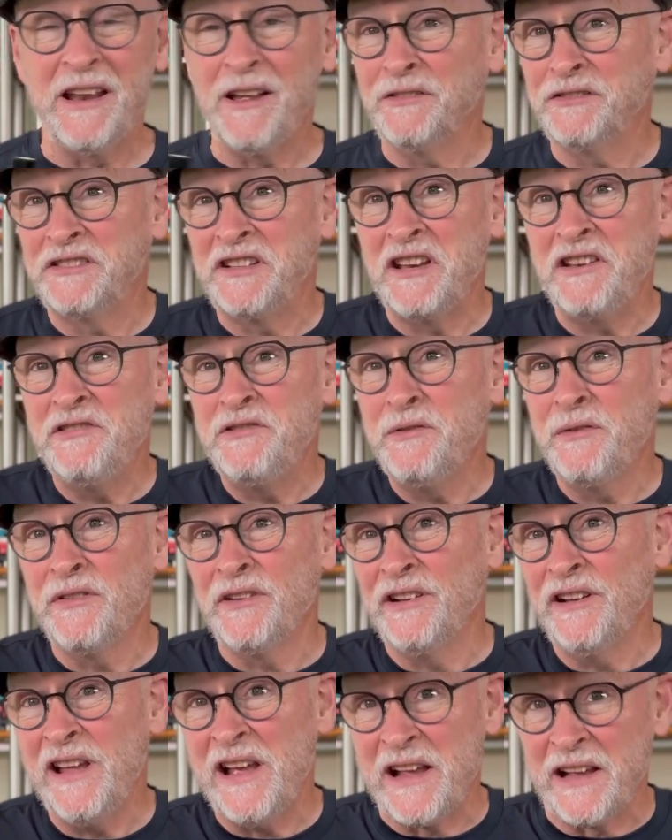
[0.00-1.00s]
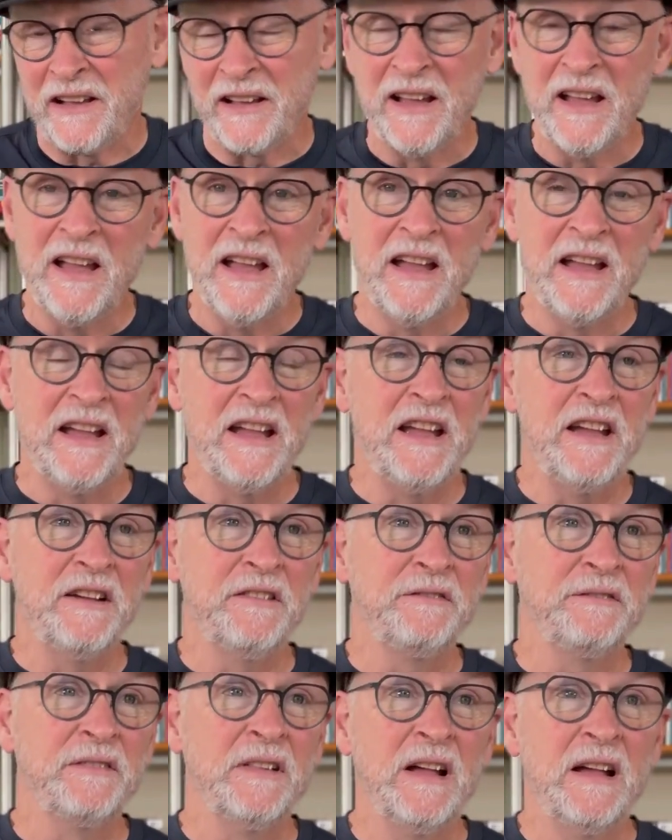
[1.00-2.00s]
I'll send you the link.
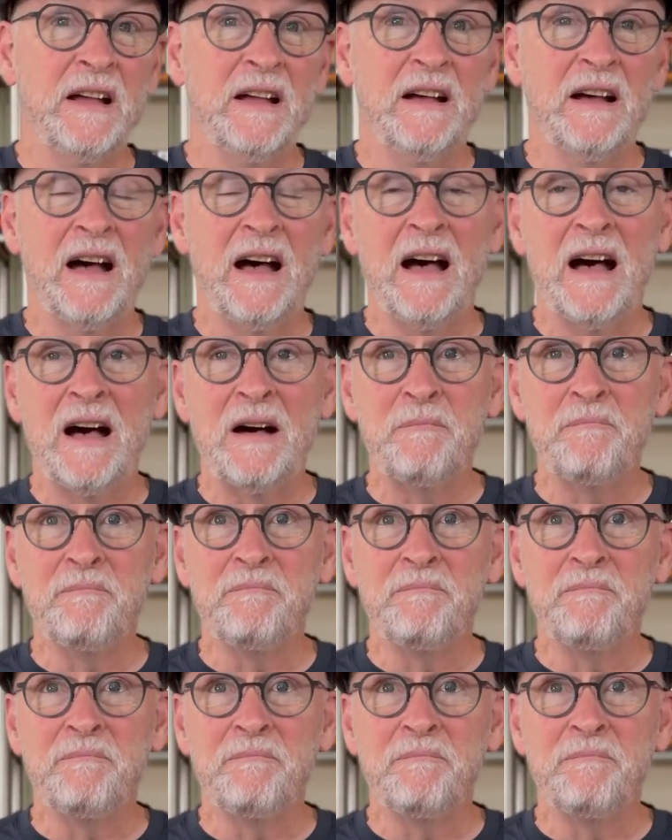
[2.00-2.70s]
If I